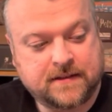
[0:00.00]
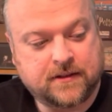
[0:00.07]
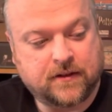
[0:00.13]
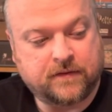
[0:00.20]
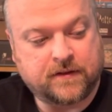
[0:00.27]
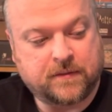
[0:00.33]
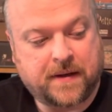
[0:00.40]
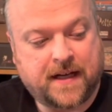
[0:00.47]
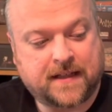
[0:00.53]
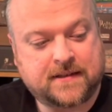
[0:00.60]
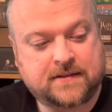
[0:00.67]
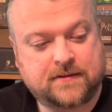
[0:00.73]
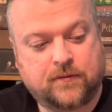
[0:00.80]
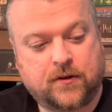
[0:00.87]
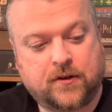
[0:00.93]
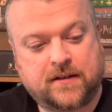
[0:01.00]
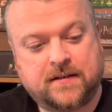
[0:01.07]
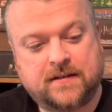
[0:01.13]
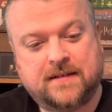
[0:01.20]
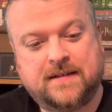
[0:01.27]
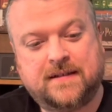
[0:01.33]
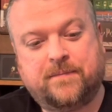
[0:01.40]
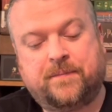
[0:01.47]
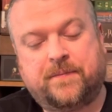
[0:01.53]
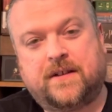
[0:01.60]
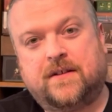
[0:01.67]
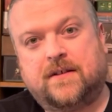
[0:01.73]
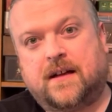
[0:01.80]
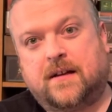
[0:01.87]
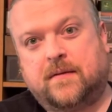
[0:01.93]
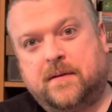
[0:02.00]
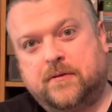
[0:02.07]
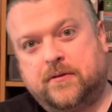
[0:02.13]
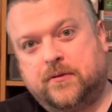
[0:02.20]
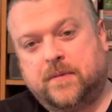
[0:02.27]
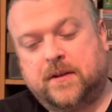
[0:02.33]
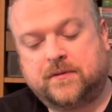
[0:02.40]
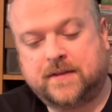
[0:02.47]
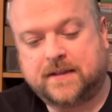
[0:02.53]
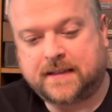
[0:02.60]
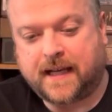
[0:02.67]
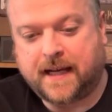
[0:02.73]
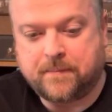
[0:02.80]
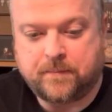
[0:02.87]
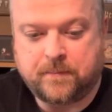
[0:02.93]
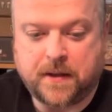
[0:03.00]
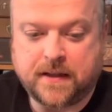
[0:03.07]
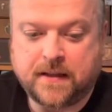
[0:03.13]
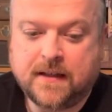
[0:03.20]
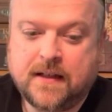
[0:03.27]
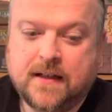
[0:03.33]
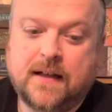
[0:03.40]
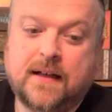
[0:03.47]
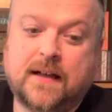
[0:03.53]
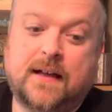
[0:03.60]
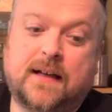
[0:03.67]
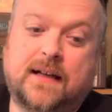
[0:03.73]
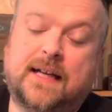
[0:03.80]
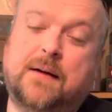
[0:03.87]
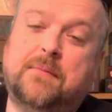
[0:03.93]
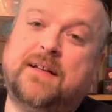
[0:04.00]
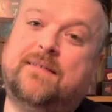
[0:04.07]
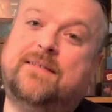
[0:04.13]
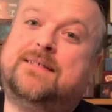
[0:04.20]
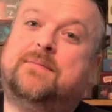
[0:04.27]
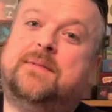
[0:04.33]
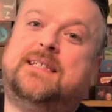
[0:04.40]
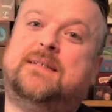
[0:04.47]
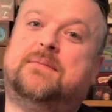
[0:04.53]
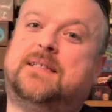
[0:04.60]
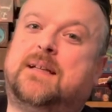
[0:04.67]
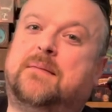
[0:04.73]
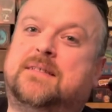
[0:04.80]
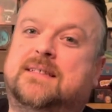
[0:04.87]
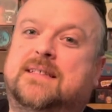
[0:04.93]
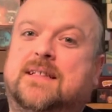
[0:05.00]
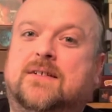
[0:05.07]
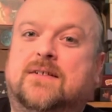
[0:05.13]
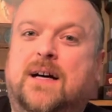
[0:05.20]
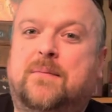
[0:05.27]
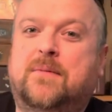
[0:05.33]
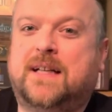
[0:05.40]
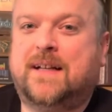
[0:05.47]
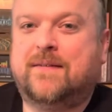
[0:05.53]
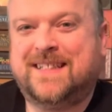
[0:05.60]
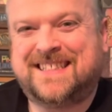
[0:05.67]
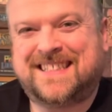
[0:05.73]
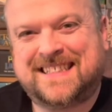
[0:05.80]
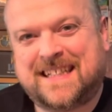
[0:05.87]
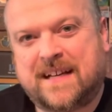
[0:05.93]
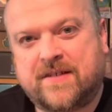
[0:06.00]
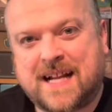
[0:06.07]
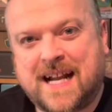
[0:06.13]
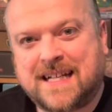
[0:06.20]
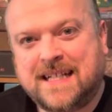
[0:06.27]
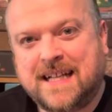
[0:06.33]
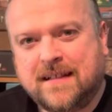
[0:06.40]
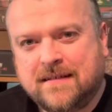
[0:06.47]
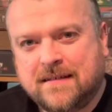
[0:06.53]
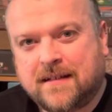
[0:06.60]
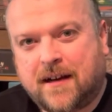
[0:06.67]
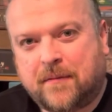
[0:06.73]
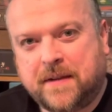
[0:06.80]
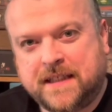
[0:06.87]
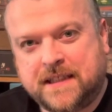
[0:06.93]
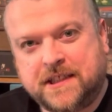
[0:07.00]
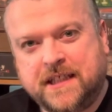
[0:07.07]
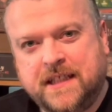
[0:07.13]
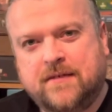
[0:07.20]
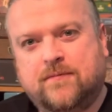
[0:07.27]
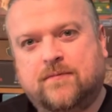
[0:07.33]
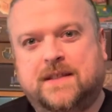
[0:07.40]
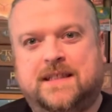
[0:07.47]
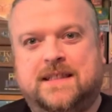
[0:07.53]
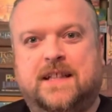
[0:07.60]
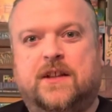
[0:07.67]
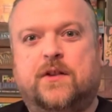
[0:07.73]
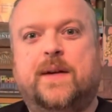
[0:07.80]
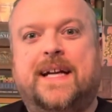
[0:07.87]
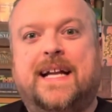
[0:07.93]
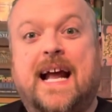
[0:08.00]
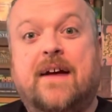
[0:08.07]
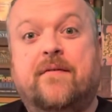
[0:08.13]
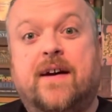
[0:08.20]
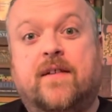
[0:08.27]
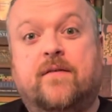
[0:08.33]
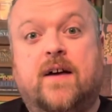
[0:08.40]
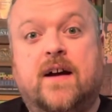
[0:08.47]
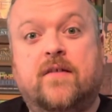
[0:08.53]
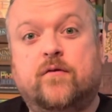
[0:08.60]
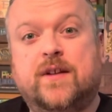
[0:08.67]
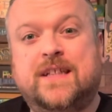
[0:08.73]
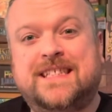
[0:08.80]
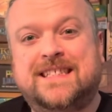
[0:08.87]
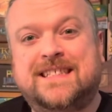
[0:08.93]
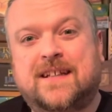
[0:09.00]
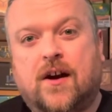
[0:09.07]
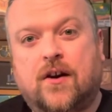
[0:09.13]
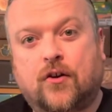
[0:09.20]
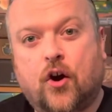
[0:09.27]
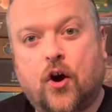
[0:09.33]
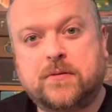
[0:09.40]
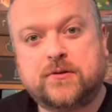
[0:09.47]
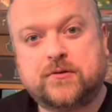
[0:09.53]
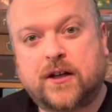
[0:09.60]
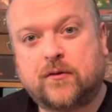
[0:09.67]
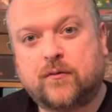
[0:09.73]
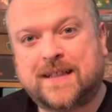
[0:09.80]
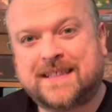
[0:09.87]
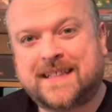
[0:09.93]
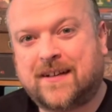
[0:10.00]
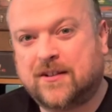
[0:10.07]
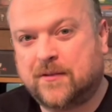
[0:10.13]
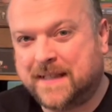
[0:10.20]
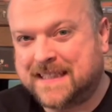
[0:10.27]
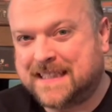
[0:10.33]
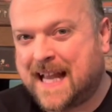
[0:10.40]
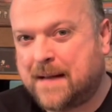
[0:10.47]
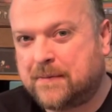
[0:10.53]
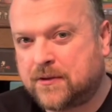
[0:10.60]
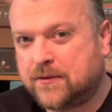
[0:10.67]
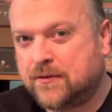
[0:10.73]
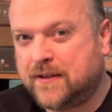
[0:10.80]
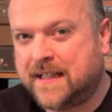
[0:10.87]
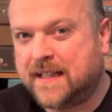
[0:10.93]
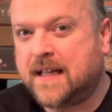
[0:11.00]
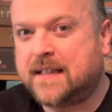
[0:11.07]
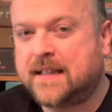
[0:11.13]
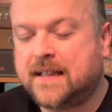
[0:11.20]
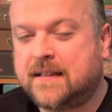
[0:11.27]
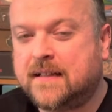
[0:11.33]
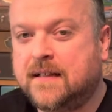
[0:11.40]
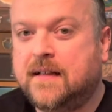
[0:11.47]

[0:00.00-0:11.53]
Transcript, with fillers: So if the box doesn't work, you're not going to be able to do much with this game. But yeah, I'm going to give this a BGM the seal. I'm going to give this a 7 out of 10 on BGG, which is a 3.5 out of 5 wrenches on an arbitrary wrench scale that means absolutely nothing.